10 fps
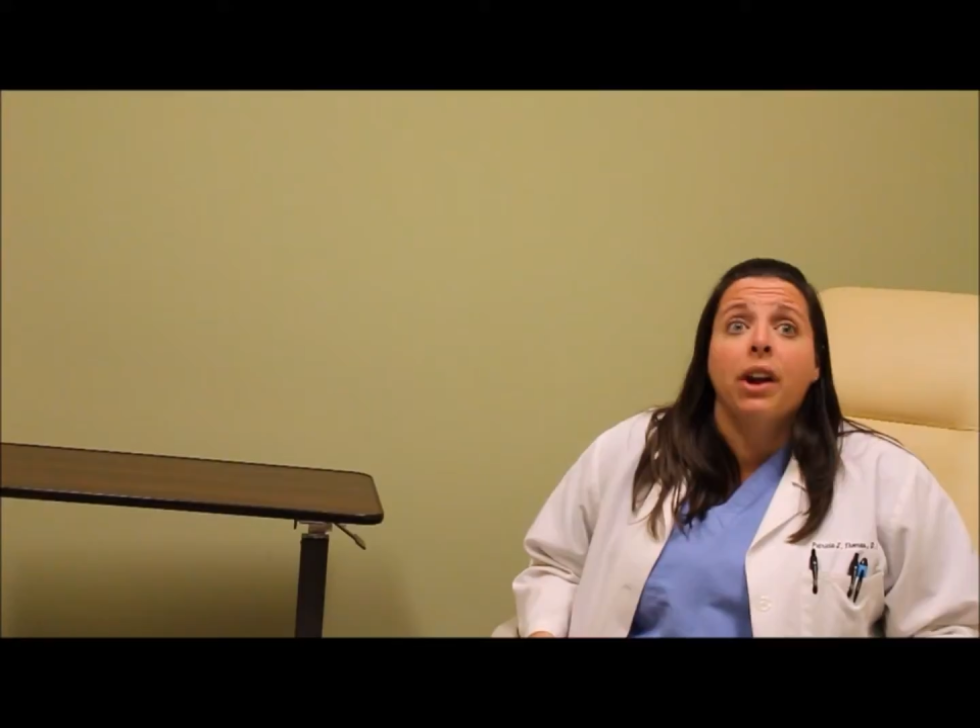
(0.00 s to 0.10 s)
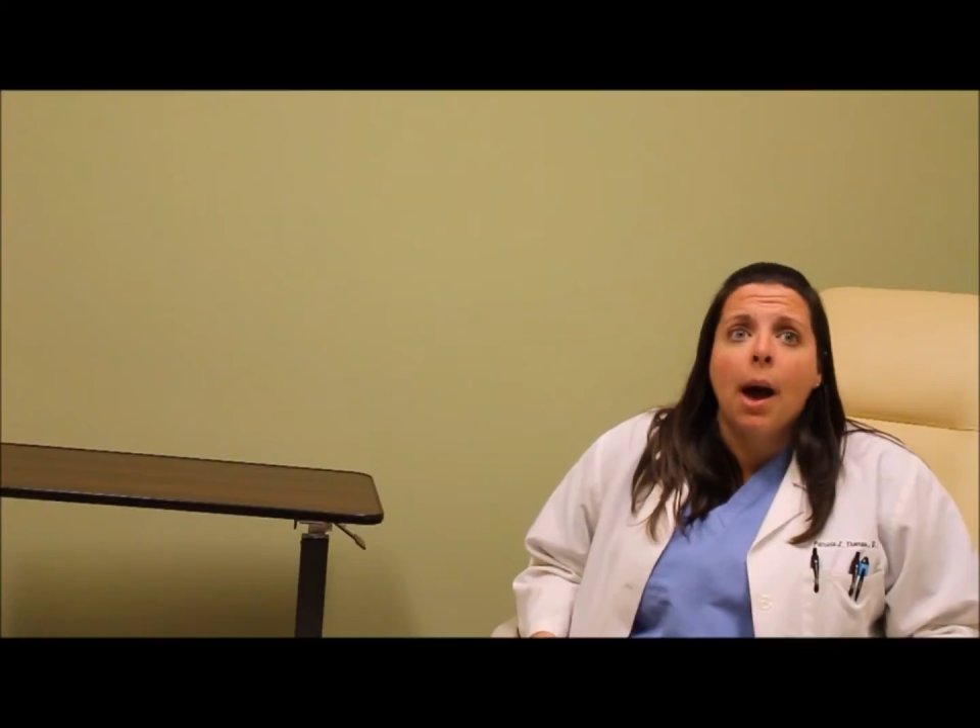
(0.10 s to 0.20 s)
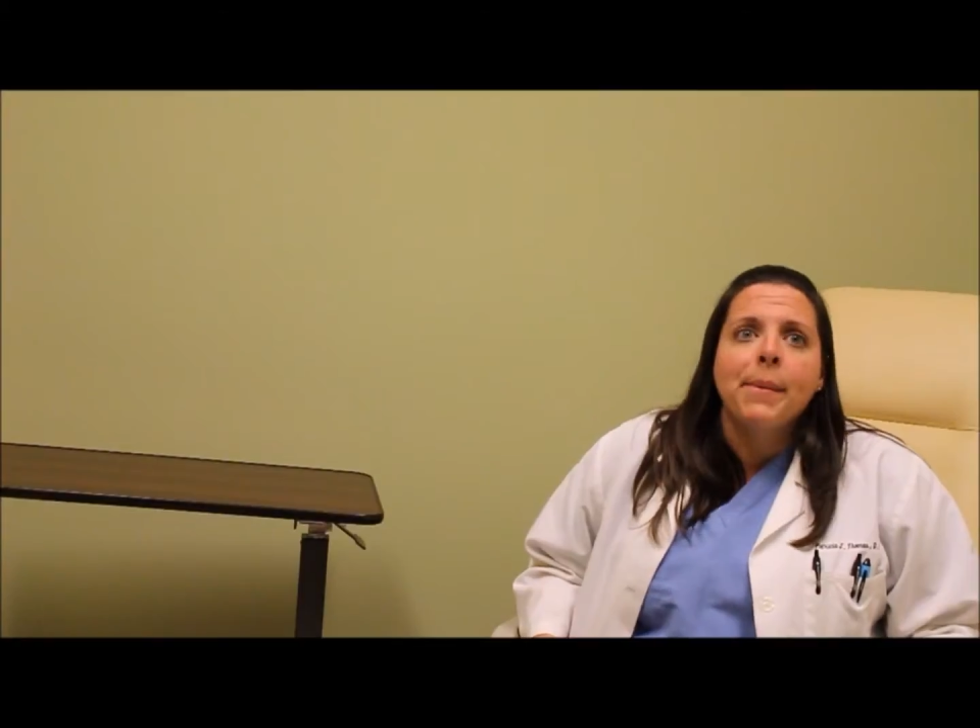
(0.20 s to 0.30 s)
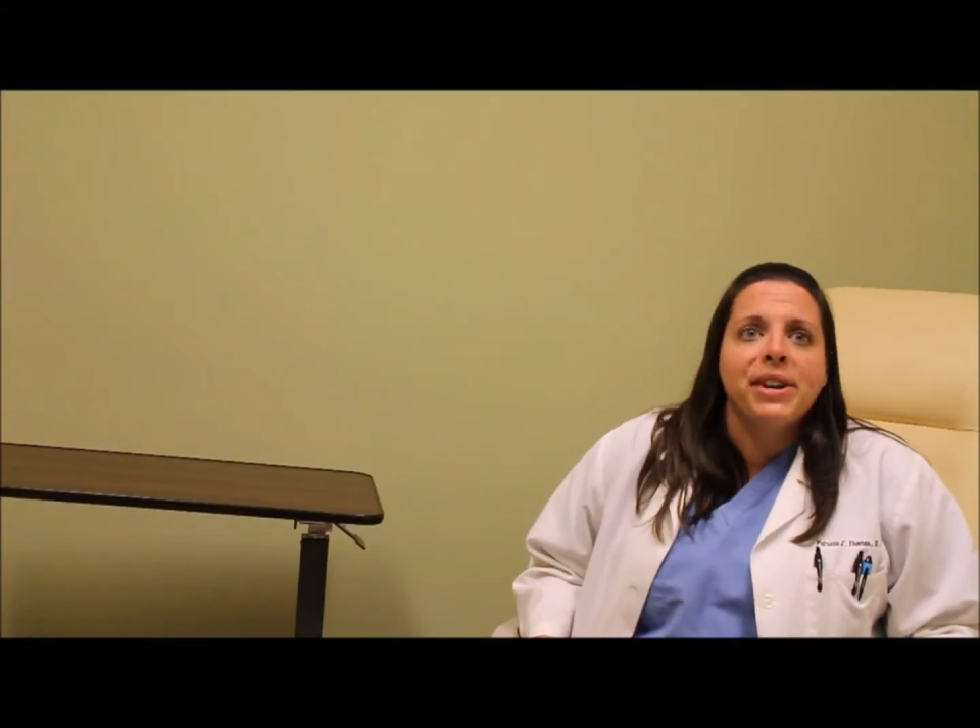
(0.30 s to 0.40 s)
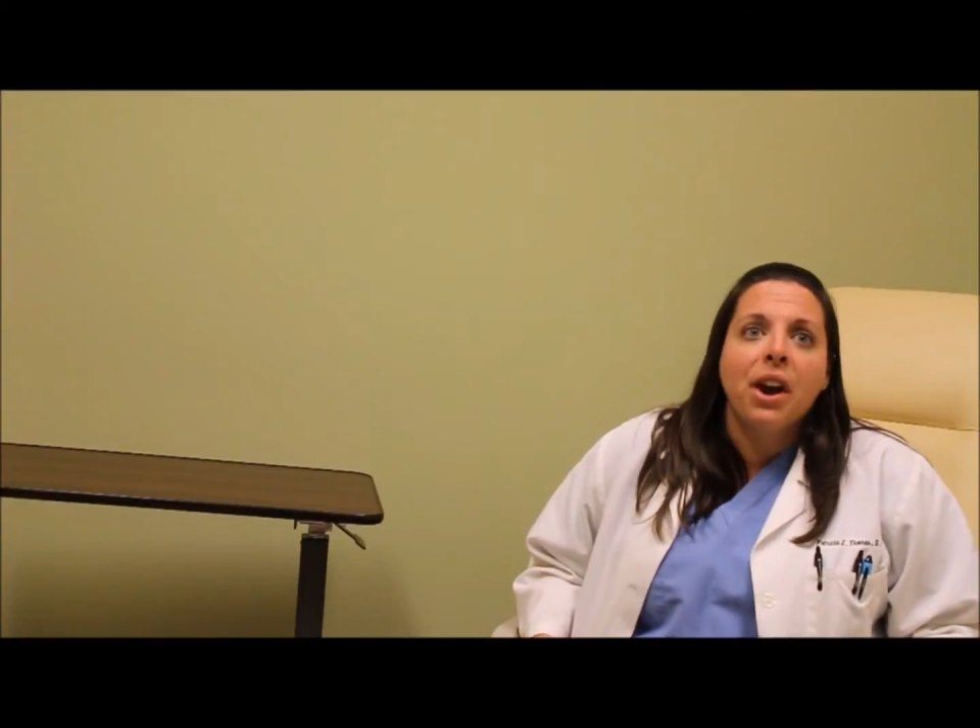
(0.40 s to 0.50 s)

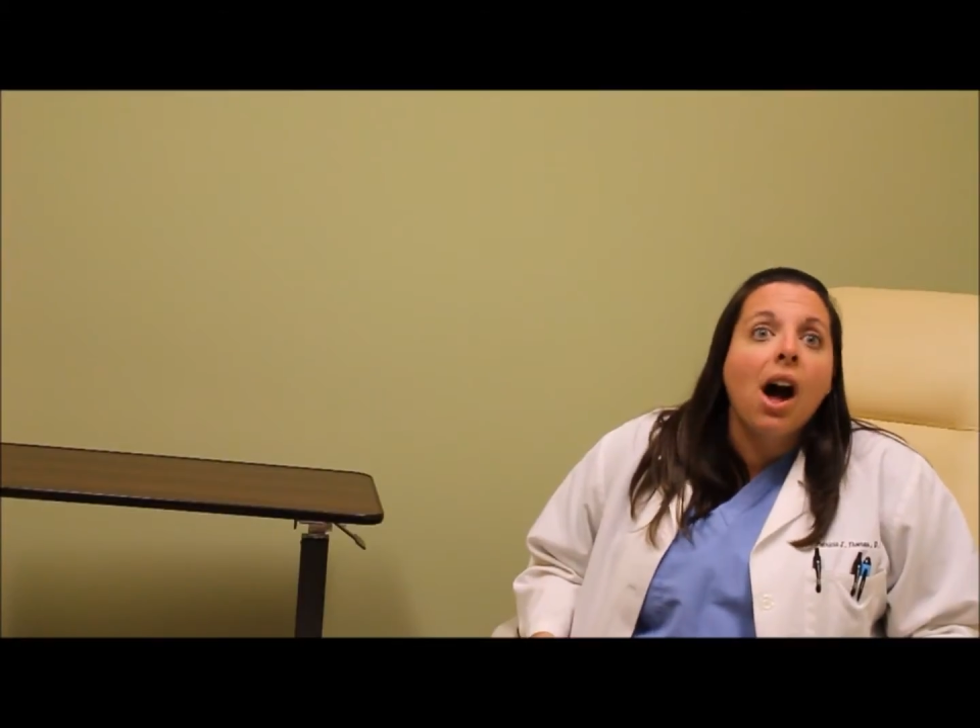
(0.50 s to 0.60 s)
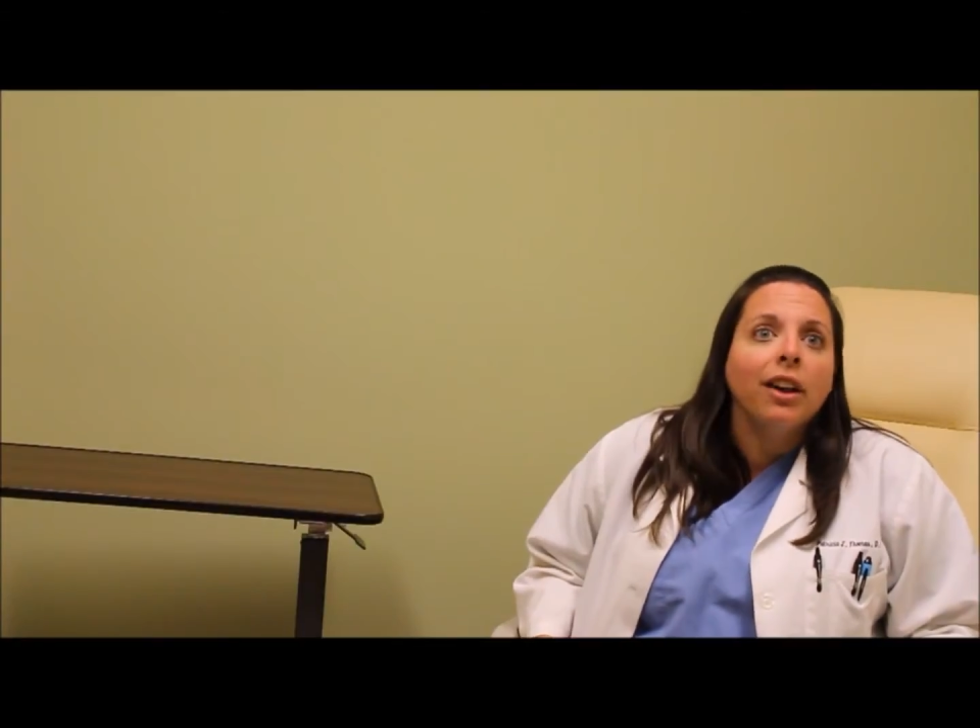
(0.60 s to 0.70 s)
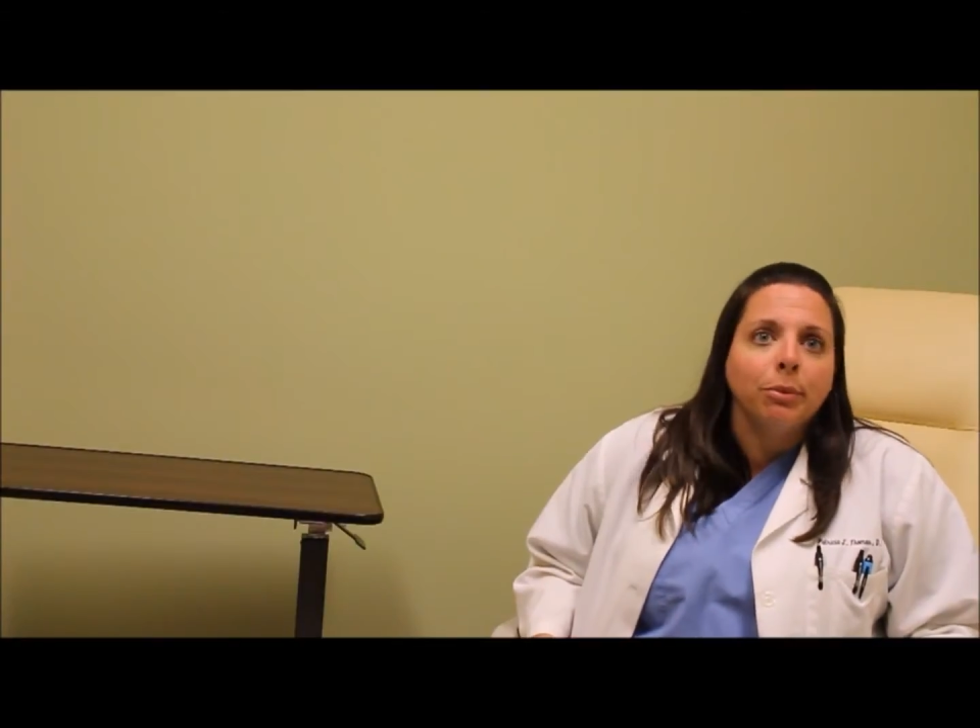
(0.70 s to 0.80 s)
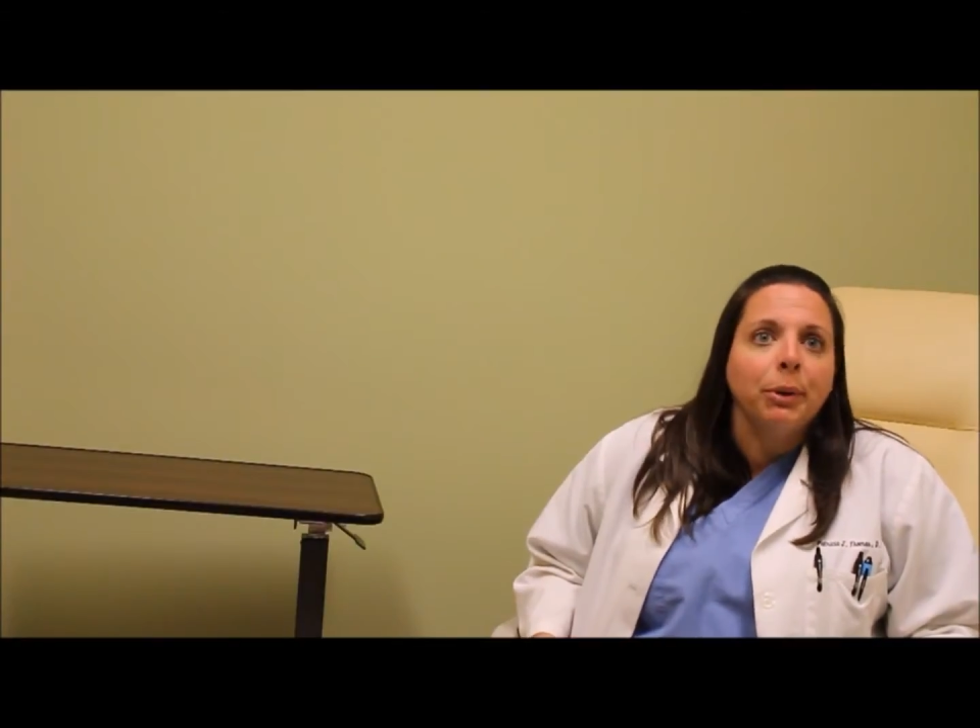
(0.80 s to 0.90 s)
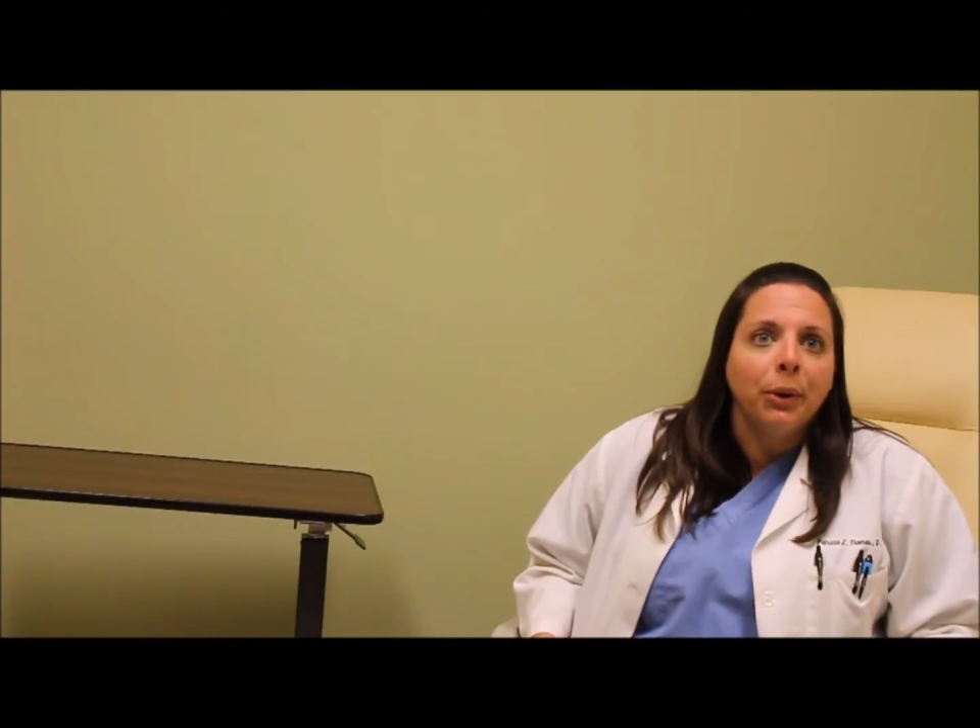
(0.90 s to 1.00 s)
common in a
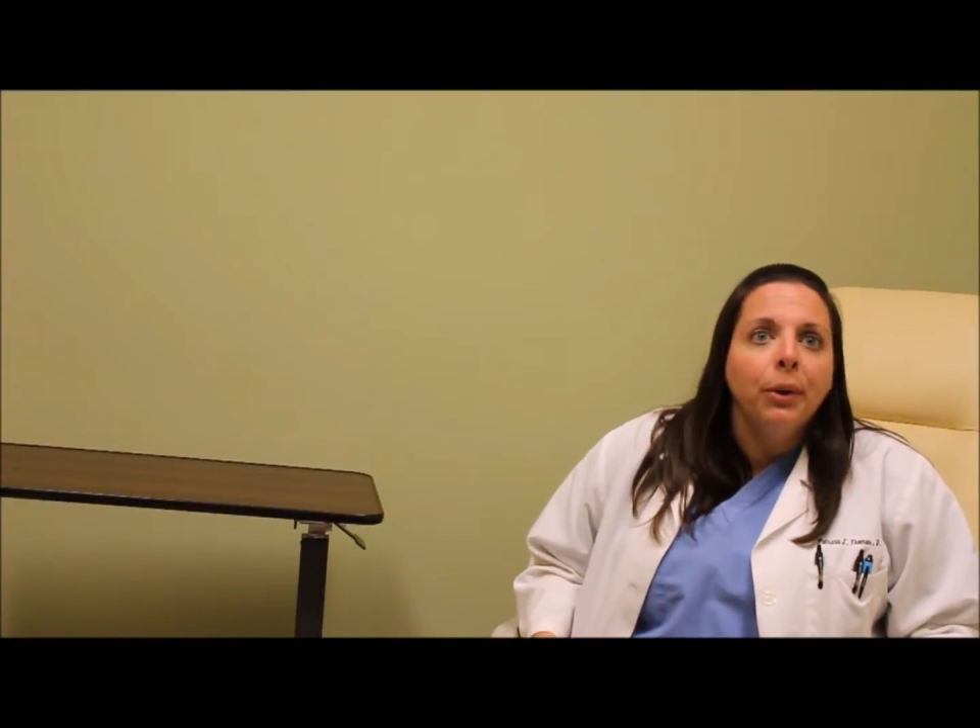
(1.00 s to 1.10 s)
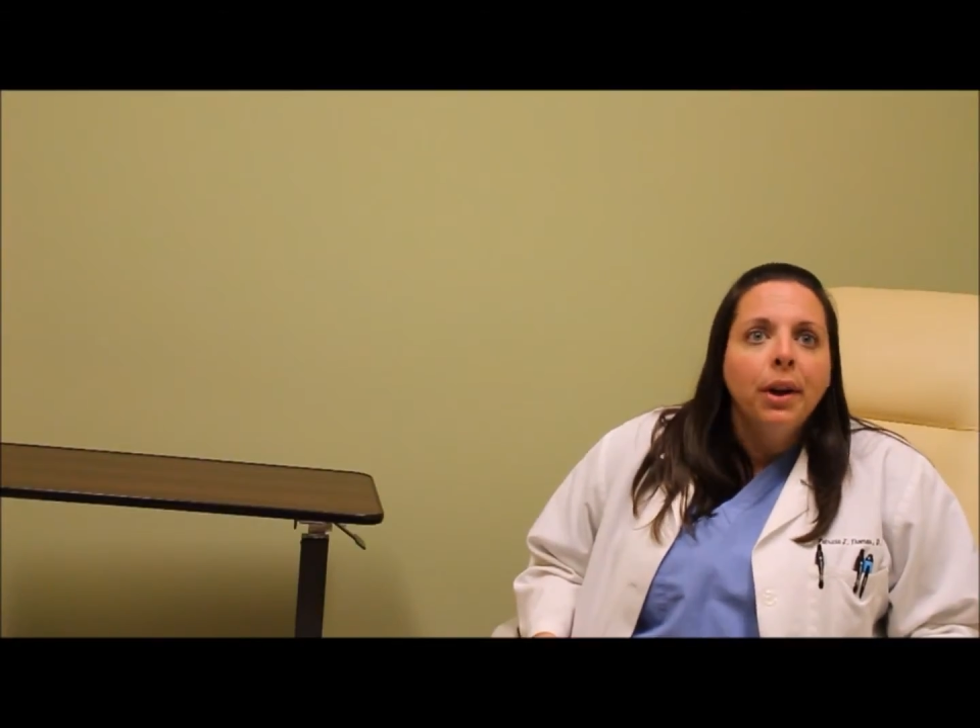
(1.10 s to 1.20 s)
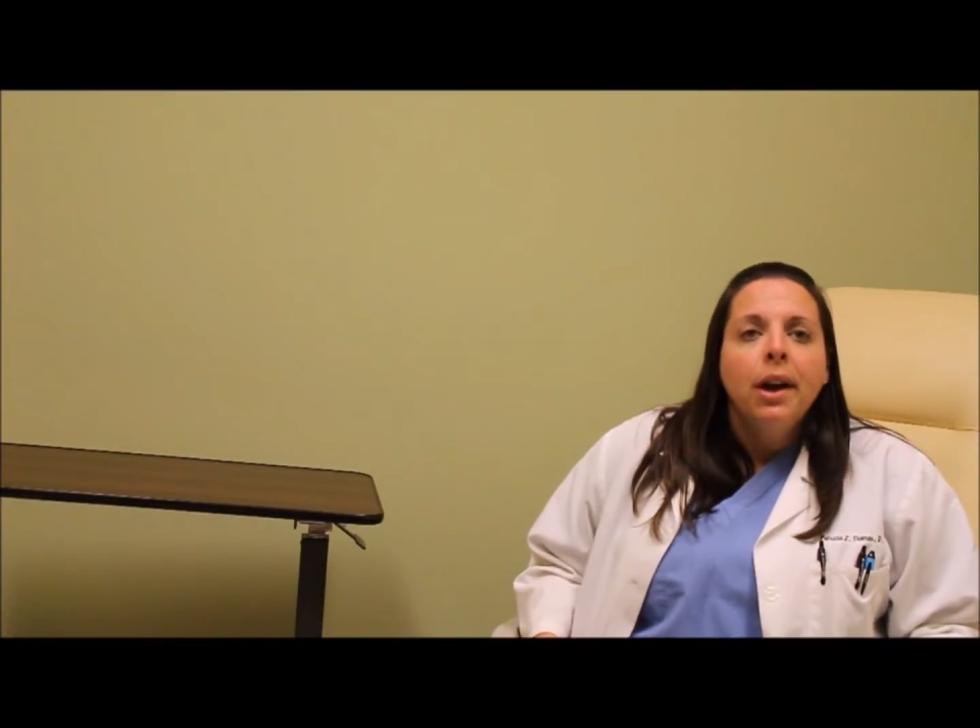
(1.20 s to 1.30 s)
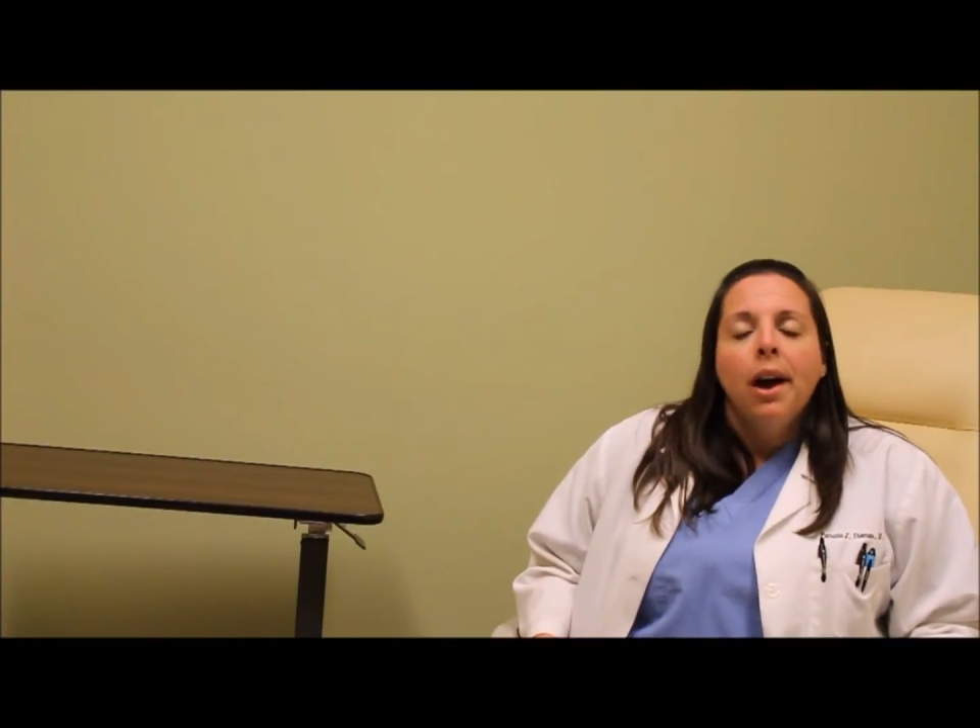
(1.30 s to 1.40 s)
hospital,